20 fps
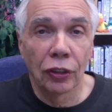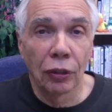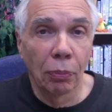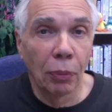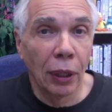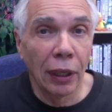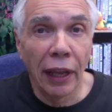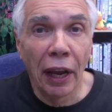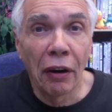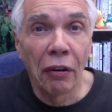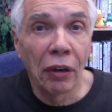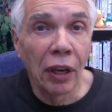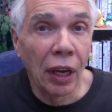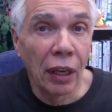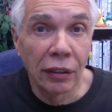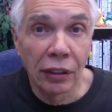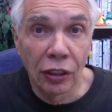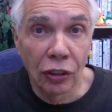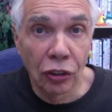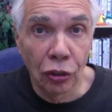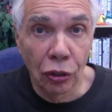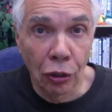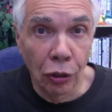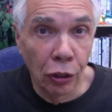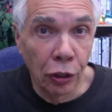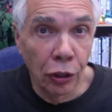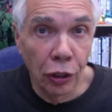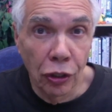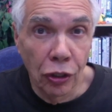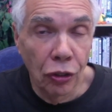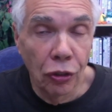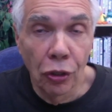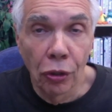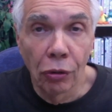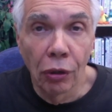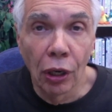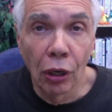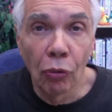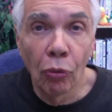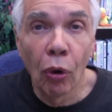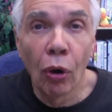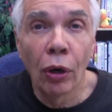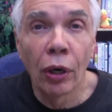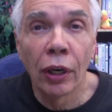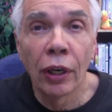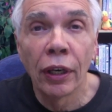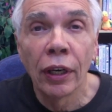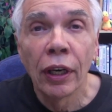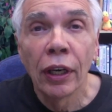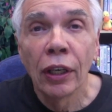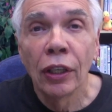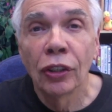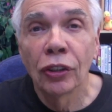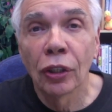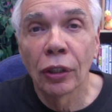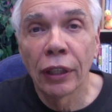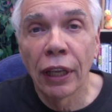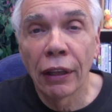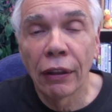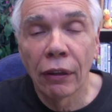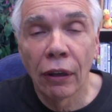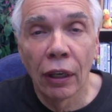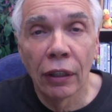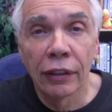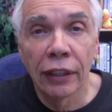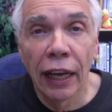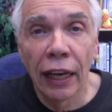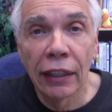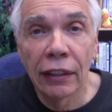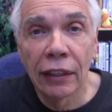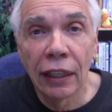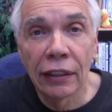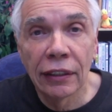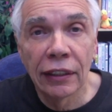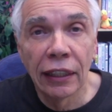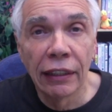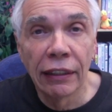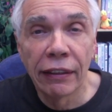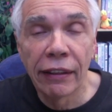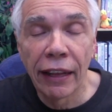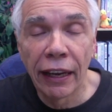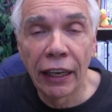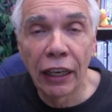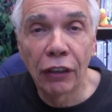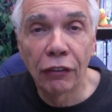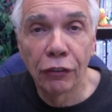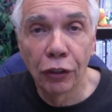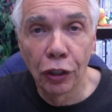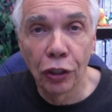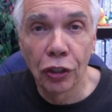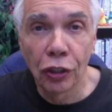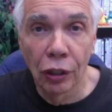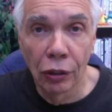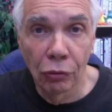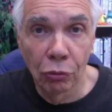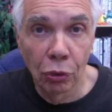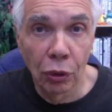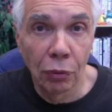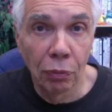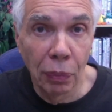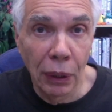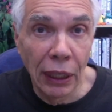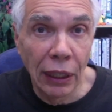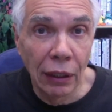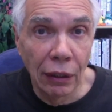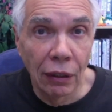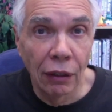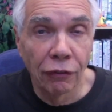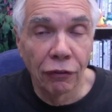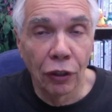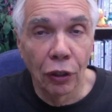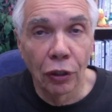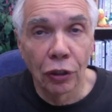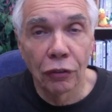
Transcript: malaria is a scourge during war, so they thought that the synthetic version would be, of course,